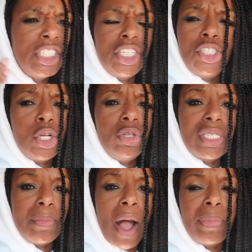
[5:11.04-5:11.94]
Just showing
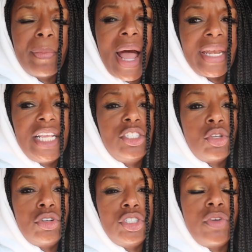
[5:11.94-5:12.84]
some upper body and
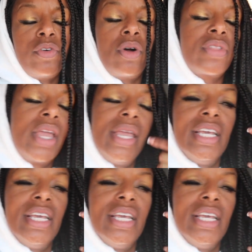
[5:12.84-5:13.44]
so on and so forth.